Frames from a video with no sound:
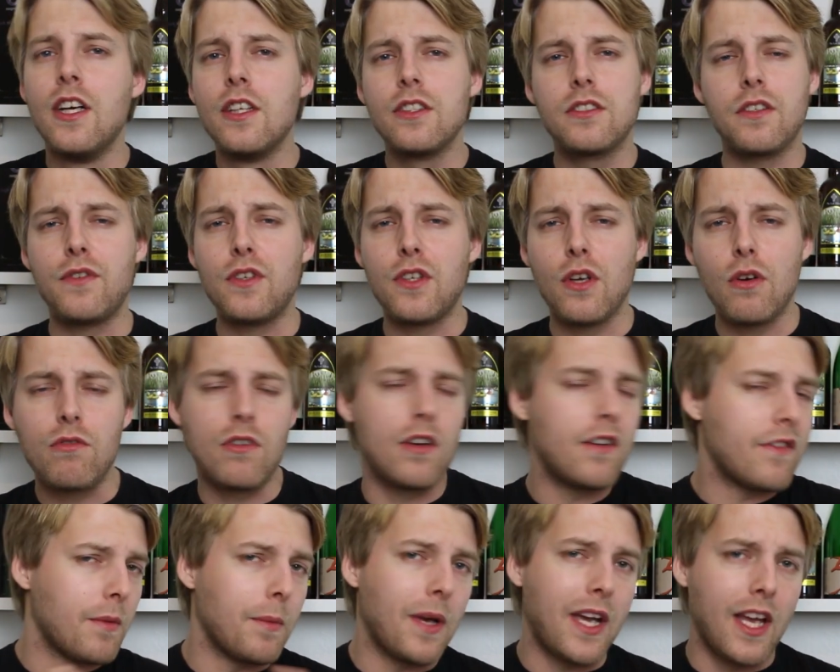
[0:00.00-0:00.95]
So if you don't
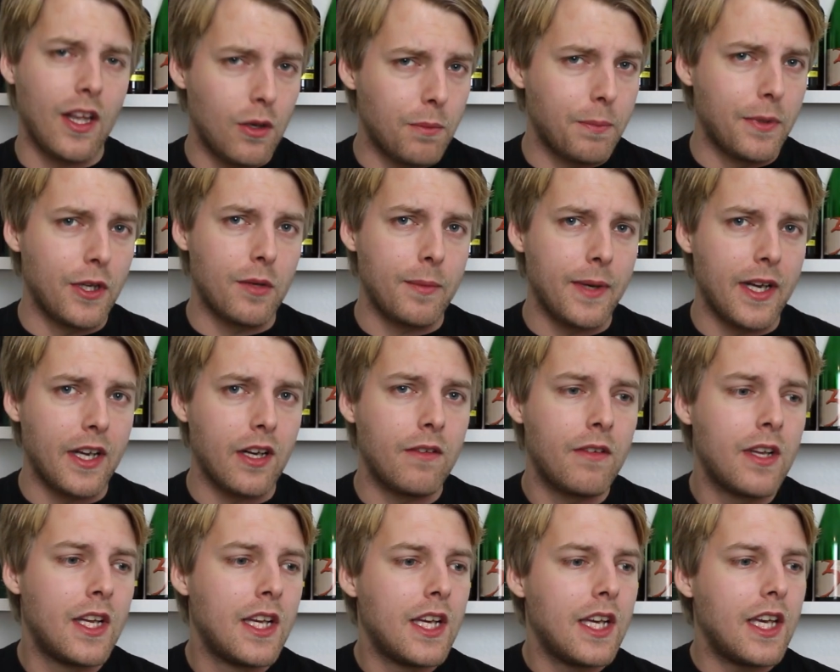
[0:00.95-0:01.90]
know the Mikkeller Beer
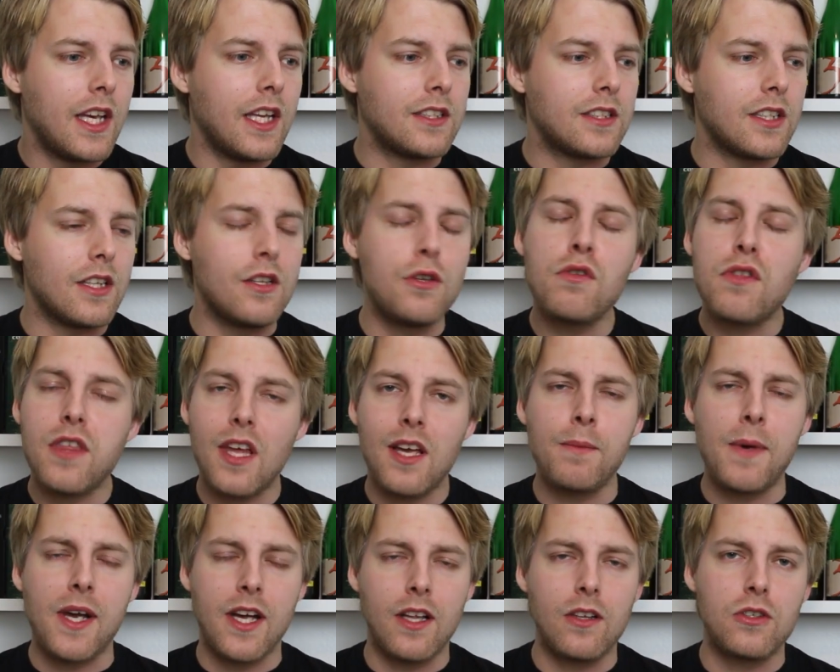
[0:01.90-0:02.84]
Mail, it's a new
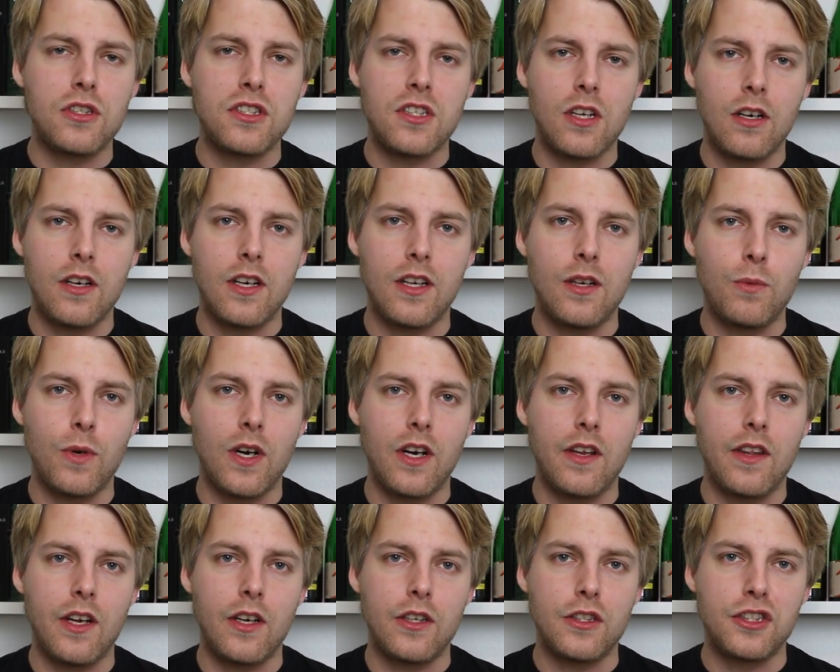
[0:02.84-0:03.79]
thing Mikkeller started
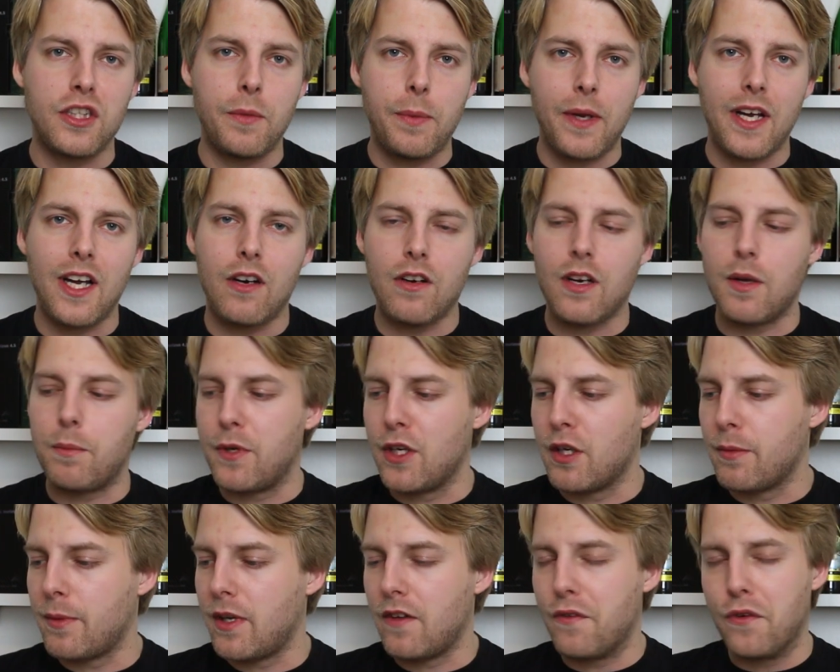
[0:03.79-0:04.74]
where they're shipping out a
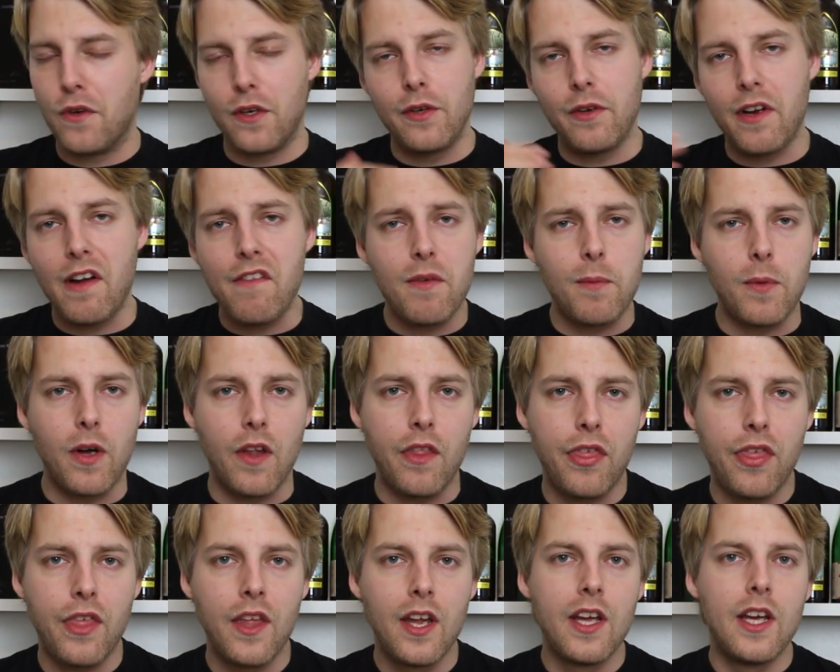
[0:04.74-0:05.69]
beer mail for you every
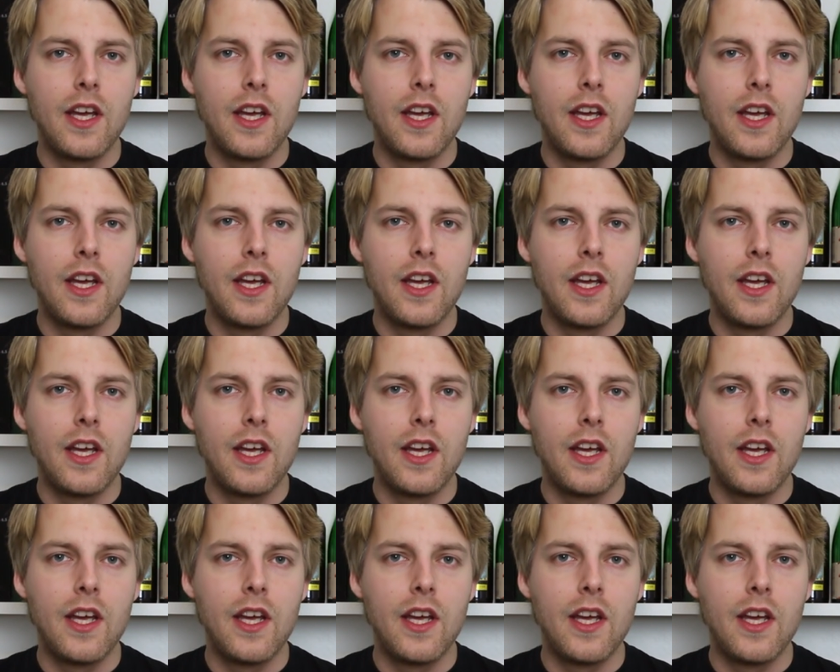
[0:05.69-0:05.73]
month.